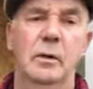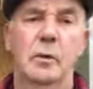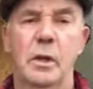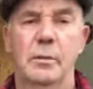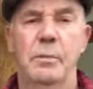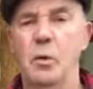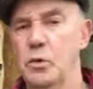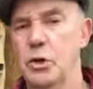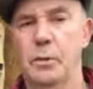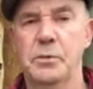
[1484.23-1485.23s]
the
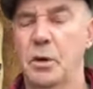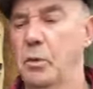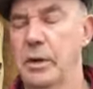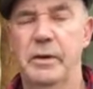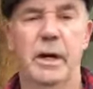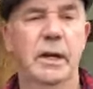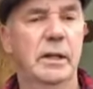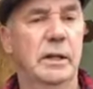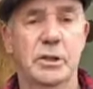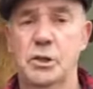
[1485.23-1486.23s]
pound shops or whatever, and
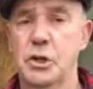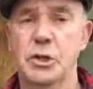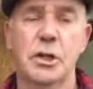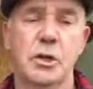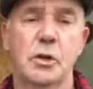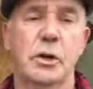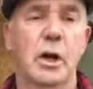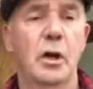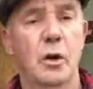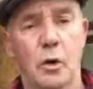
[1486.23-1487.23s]
that's just as good.
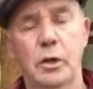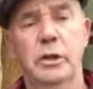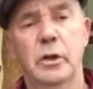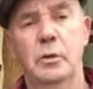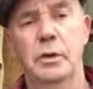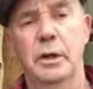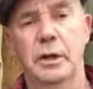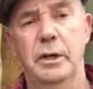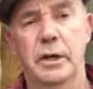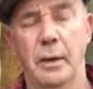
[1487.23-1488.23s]
All you're doing,
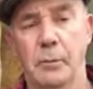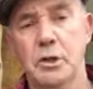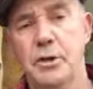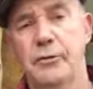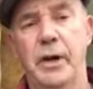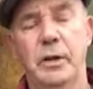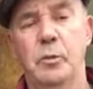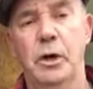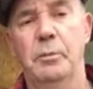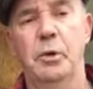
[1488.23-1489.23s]
you're emulsifying
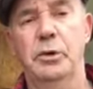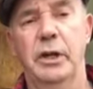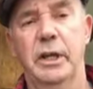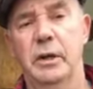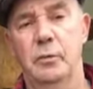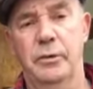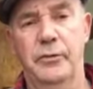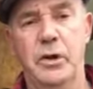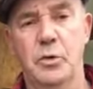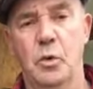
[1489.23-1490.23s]
what you're putting together with
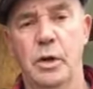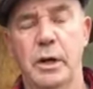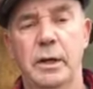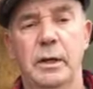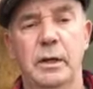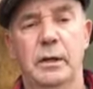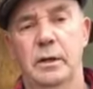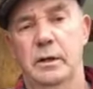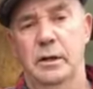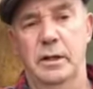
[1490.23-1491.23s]
fresh water,
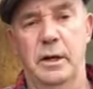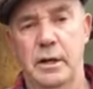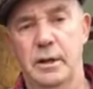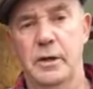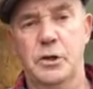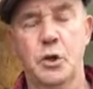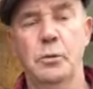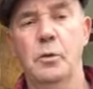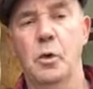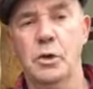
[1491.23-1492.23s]
and your
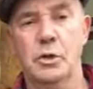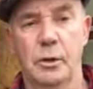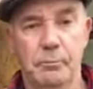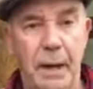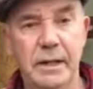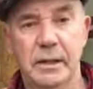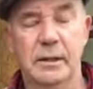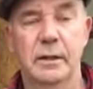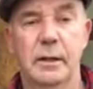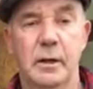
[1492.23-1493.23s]
soapy water is going to bind it.
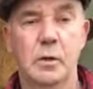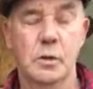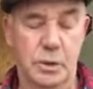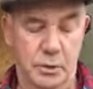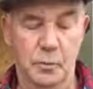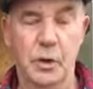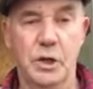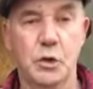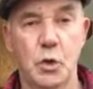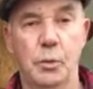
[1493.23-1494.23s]
And of course, with your
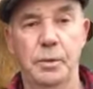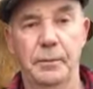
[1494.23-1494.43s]
soap,